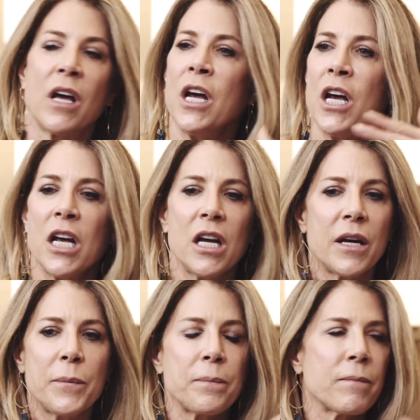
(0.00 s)
you were getting
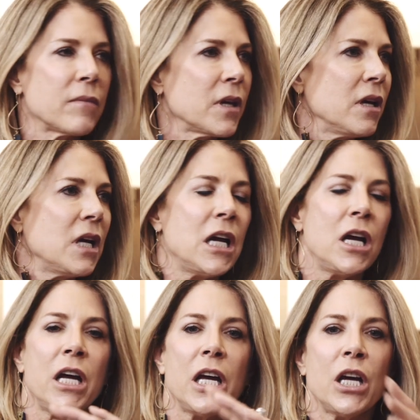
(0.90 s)
upsold,
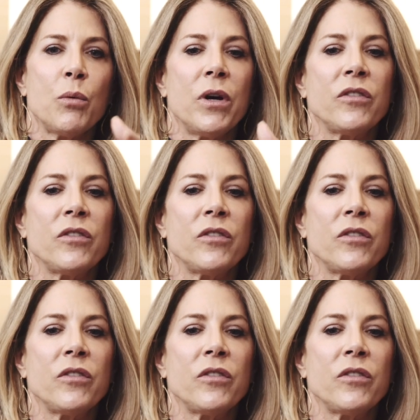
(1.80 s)
cross-sold,